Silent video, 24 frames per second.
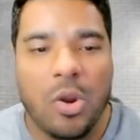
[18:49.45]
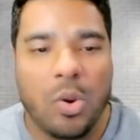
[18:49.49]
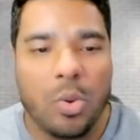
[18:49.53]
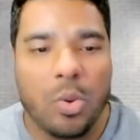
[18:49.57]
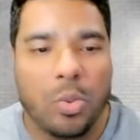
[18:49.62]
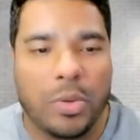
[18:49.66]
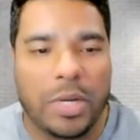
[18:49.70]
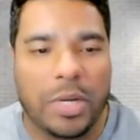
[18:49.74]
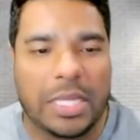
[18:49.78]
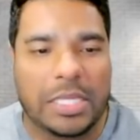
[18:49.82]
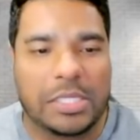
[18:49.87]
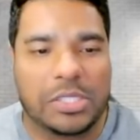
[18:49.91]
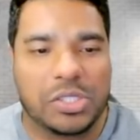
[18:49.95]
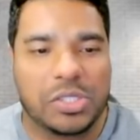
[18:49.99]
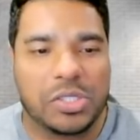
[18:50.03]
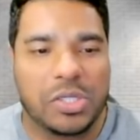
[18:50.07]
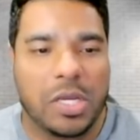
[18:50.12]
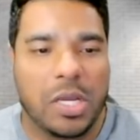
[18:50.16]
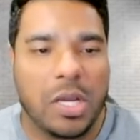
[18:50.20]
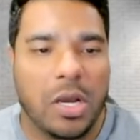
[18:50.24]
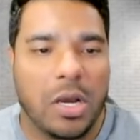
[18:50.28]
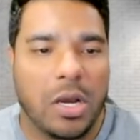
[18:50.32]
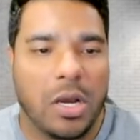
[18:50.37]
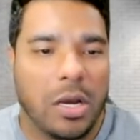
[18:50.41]
Reach,
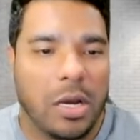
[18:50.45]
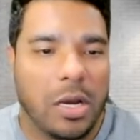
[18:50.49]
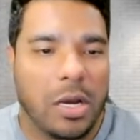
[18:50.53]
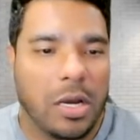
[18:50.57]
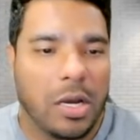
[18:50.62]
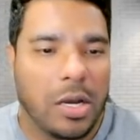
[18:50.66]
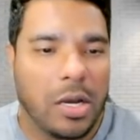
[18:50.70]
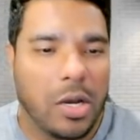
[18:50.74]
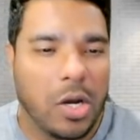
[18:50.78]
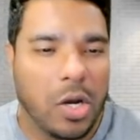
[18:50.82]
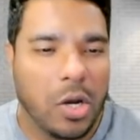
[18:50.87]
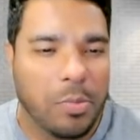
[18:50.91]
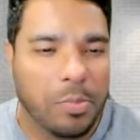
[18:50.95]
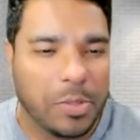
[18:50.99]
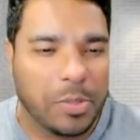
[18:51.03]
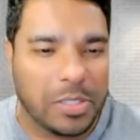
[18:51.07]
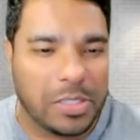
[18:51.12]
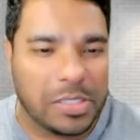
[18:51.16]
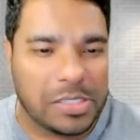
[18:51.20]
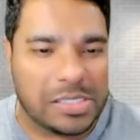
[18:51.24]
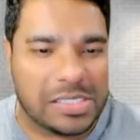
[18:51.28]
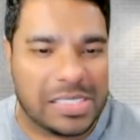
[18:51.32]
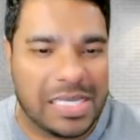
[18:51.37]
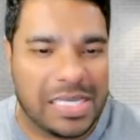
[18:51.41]
uh,
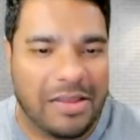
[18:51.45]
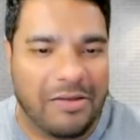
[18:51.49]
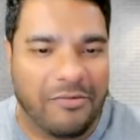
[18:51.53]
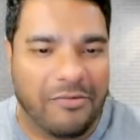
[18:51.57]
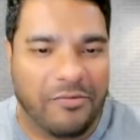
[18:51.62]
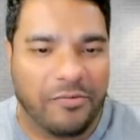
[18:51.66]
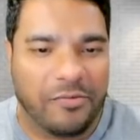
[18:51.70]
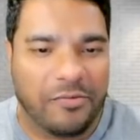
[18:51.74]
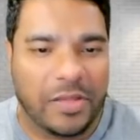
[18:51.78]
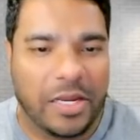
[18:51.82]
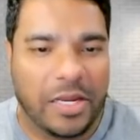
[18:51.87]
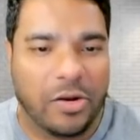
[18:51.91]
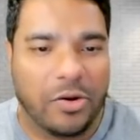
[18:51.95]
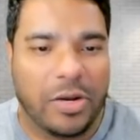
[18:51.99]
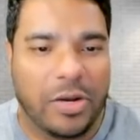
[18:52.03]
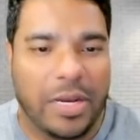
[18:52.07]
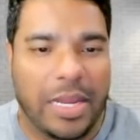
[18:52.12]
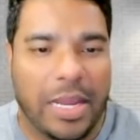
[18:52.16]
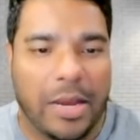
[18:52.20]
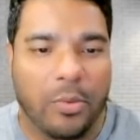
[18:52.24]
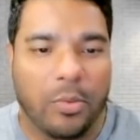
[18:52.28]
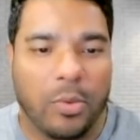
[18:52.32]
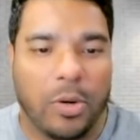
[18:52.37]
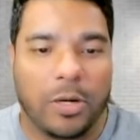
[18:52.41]
Opalus, and Flare
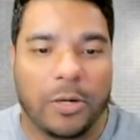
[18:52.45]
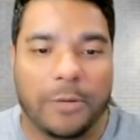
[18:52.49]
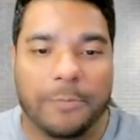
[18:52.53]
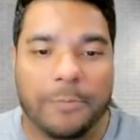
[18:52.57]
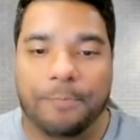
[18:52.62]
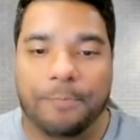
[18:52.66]
Network.